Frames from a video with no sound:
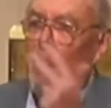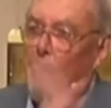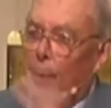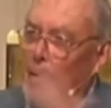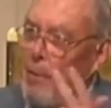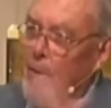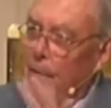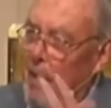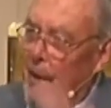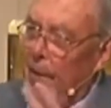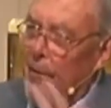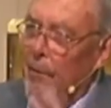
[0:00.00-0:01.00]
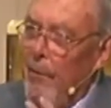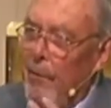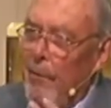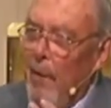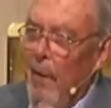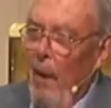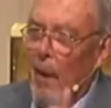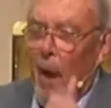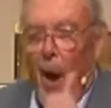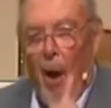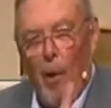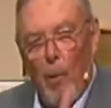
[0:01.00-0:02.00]
persons
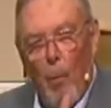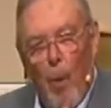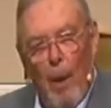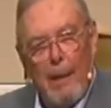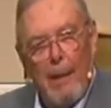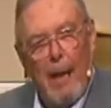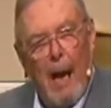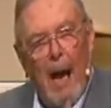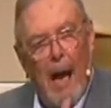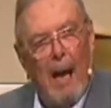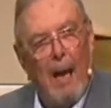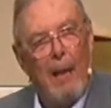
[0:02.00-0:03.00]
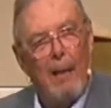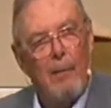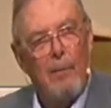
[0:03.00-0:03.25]
are one God.